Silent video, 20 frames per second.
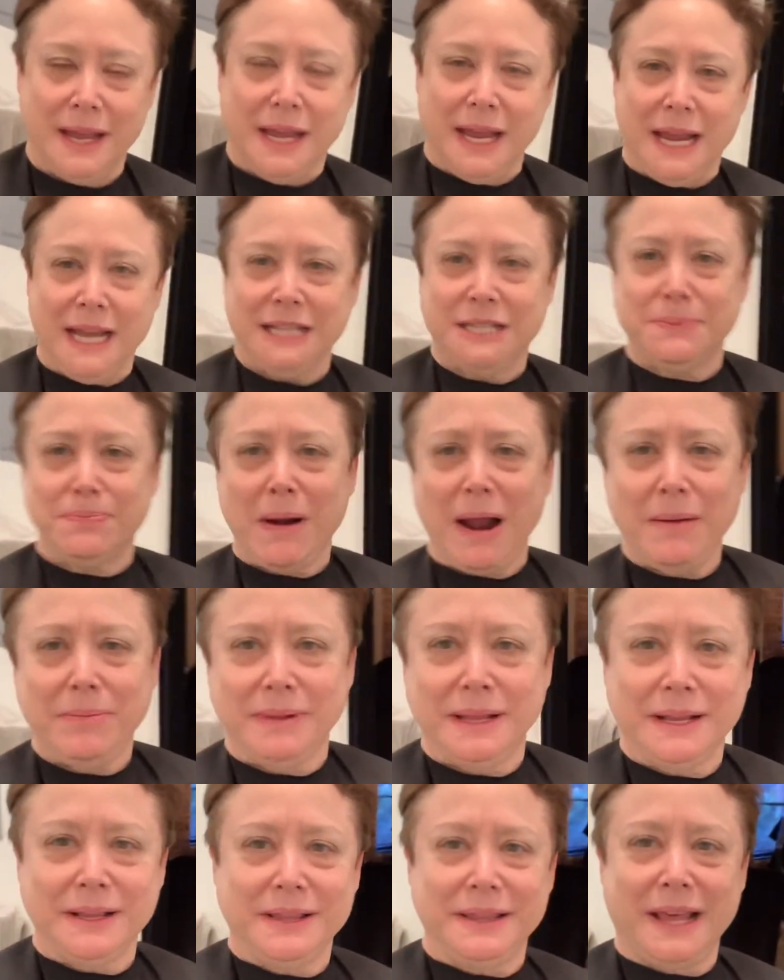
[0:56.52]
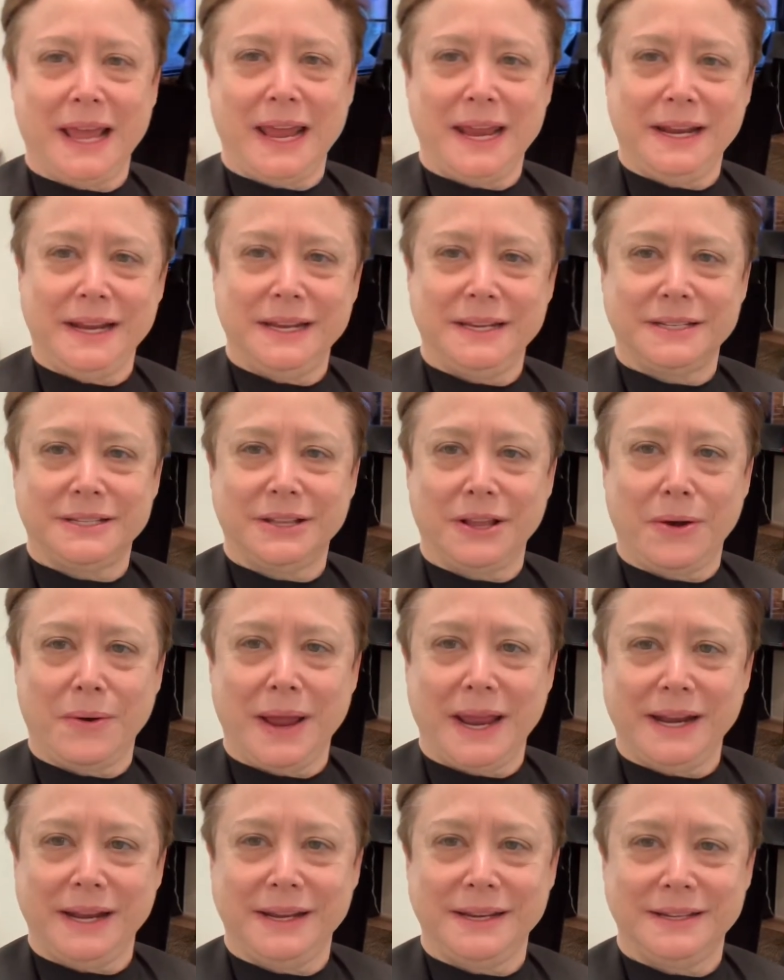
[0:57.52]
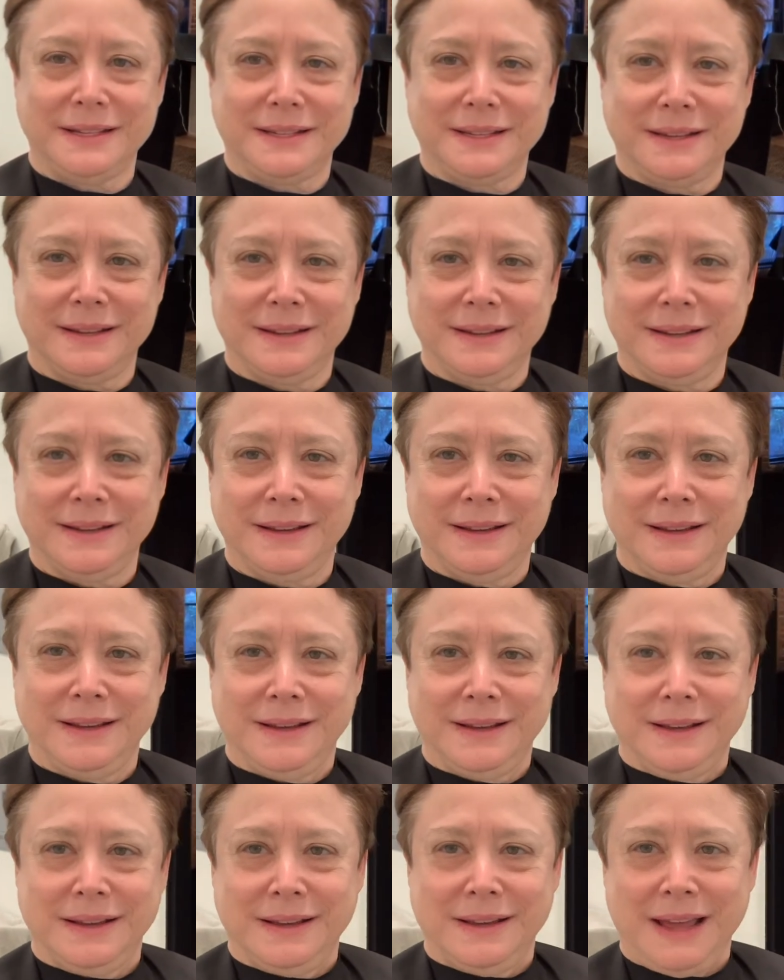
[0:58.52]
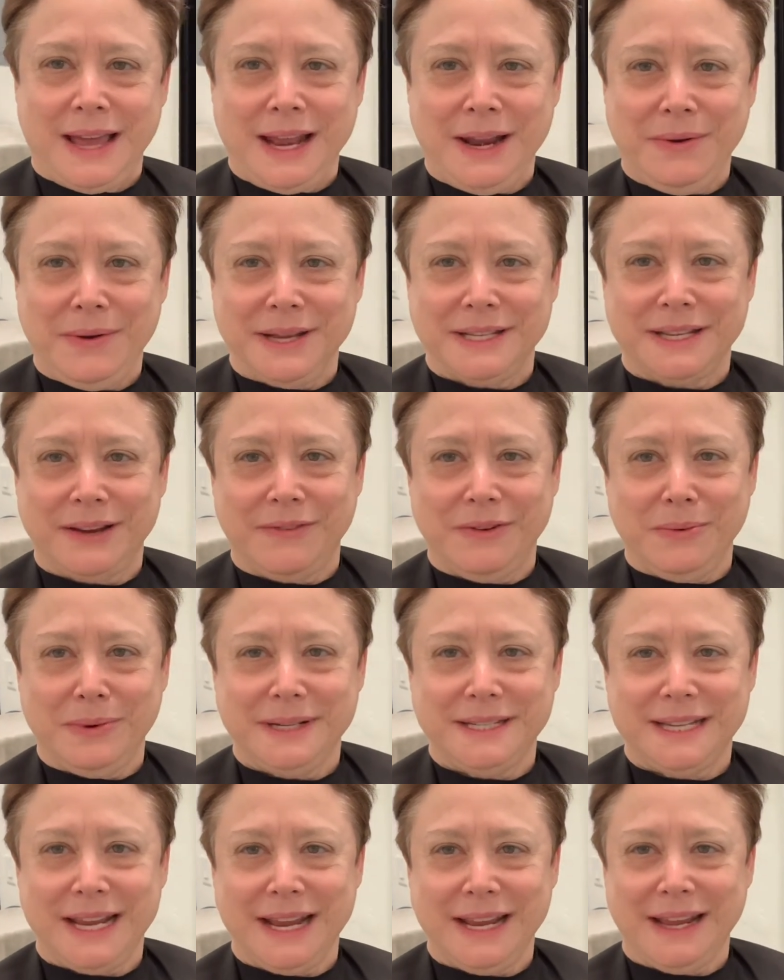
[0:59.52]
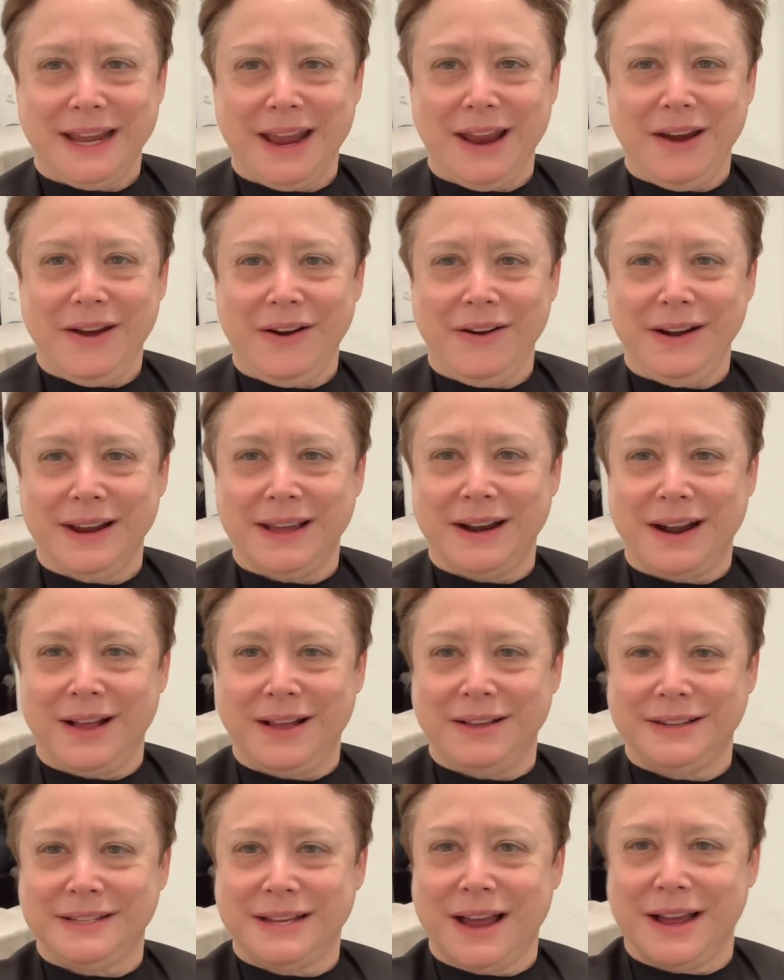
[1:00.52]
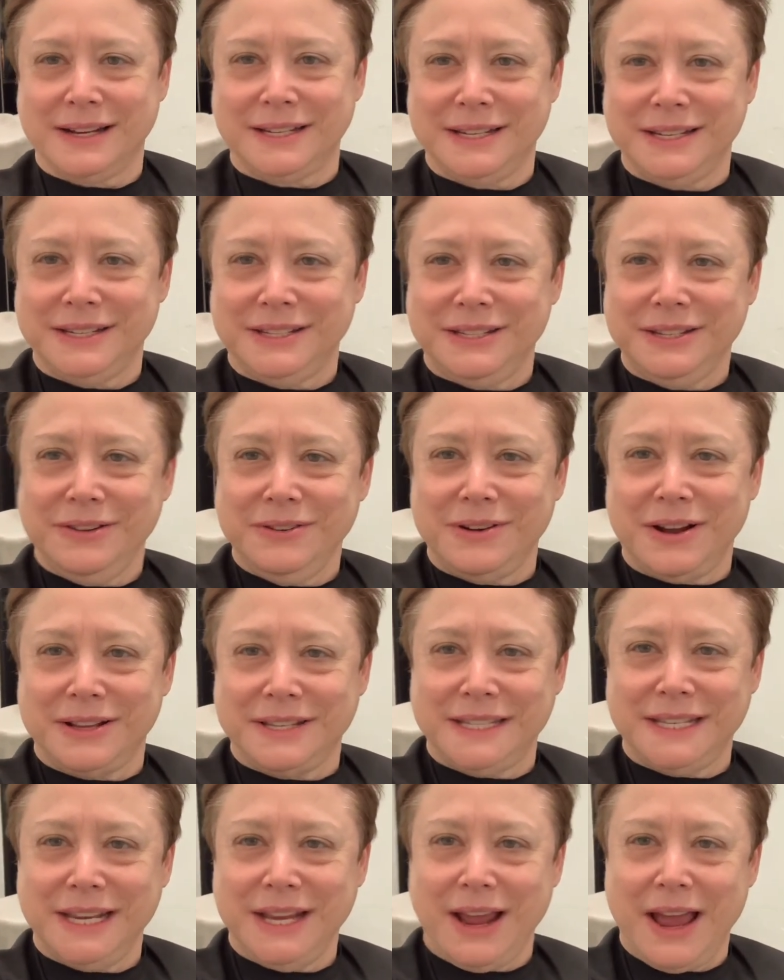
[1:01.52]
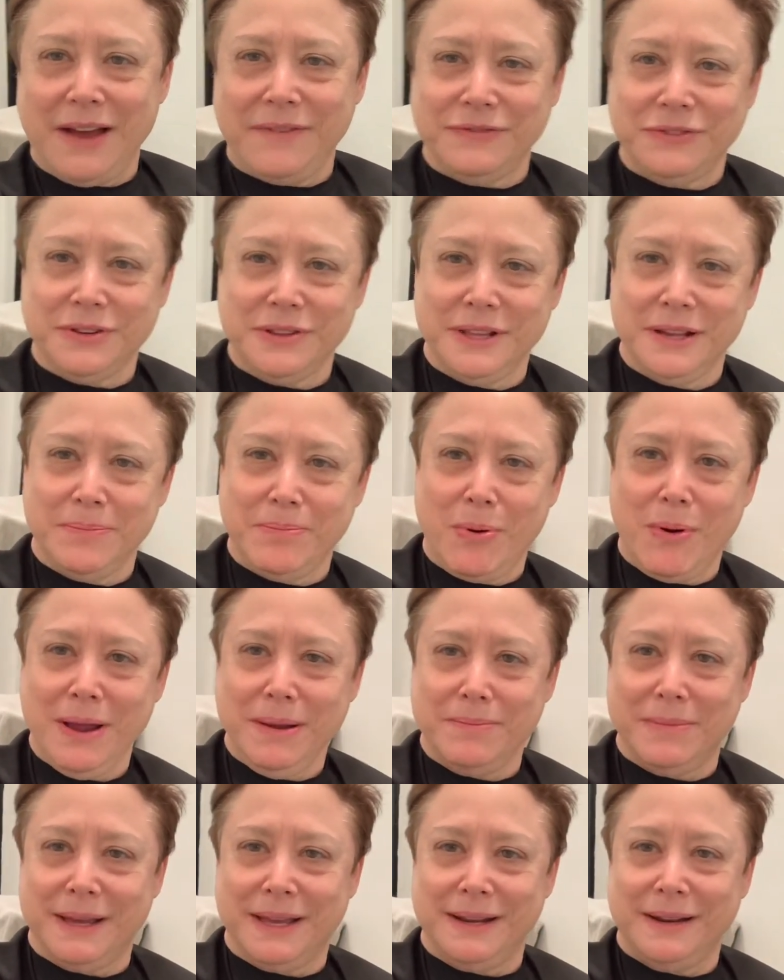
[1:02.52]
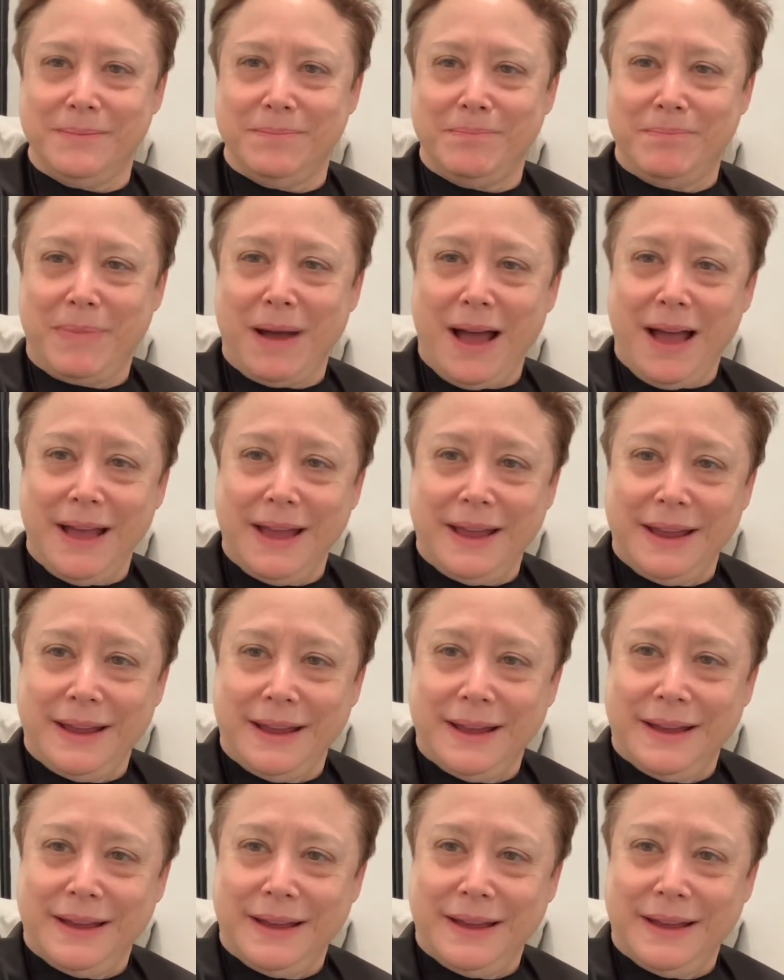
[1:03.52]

It's probably in the 80s, low 80s. Anyways, everyone take care, and I'll talk to you soon. I'll see you after the appointment. Bye.